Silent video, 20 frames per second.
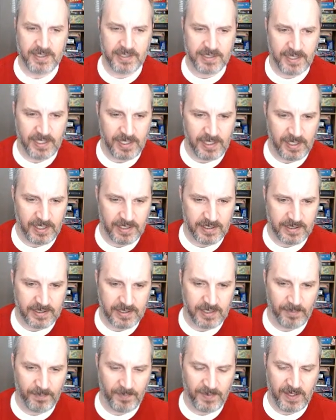it is
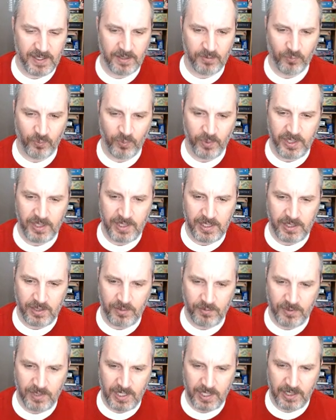something really
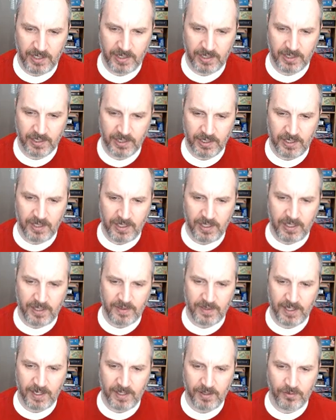unique
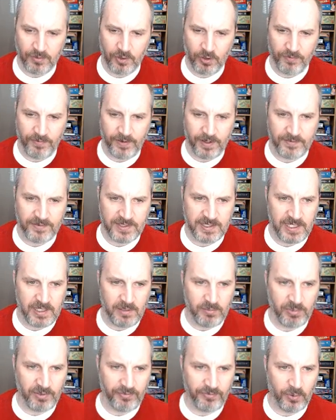that I don't know if I've seen
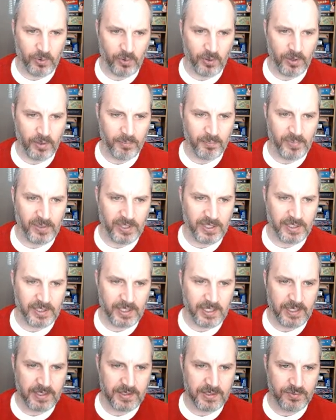before, but
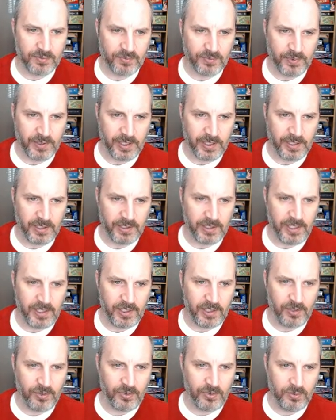it's really
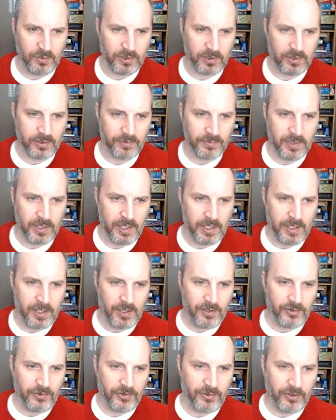cool.
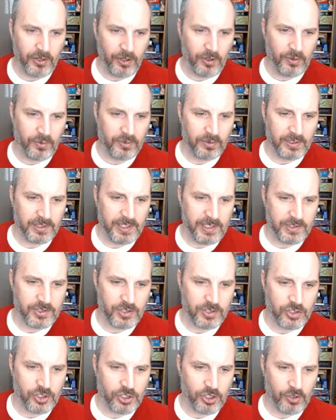So let's
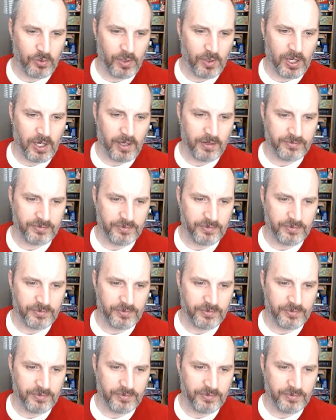show off